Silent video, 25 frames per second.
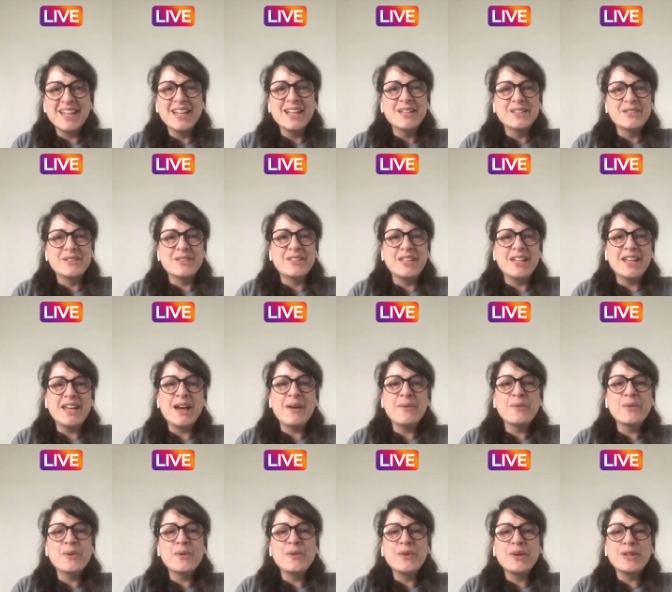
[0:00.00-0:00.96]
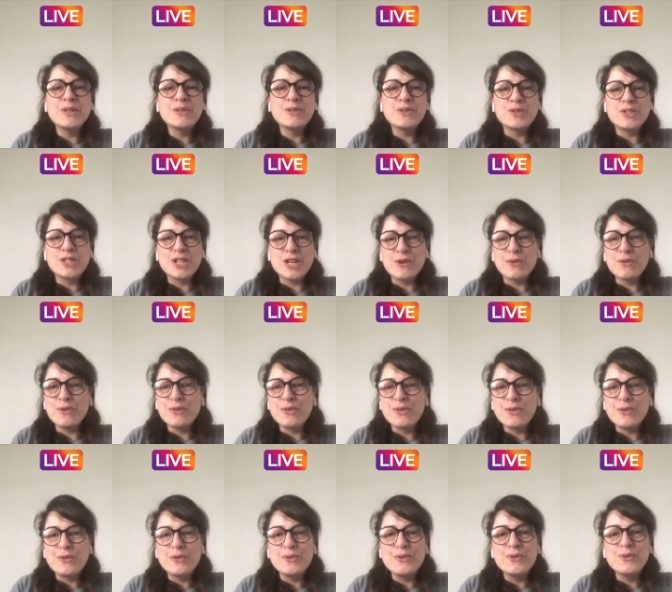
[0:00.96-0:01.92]
Today I'm going to share with
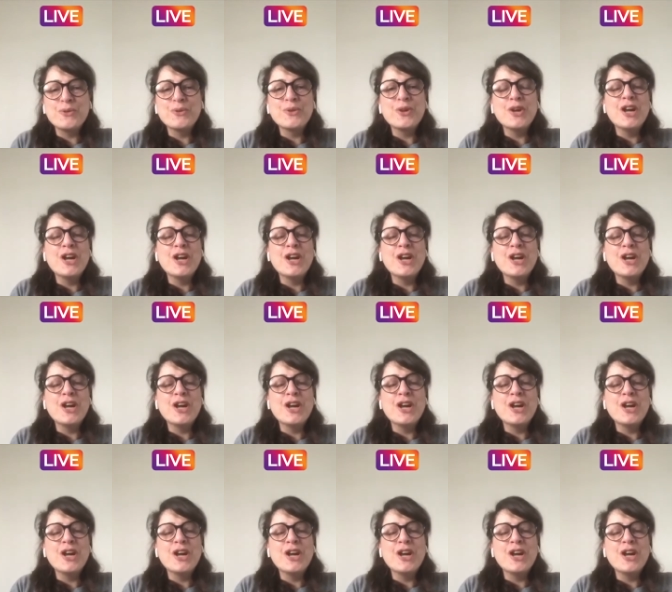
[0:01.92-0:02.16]
you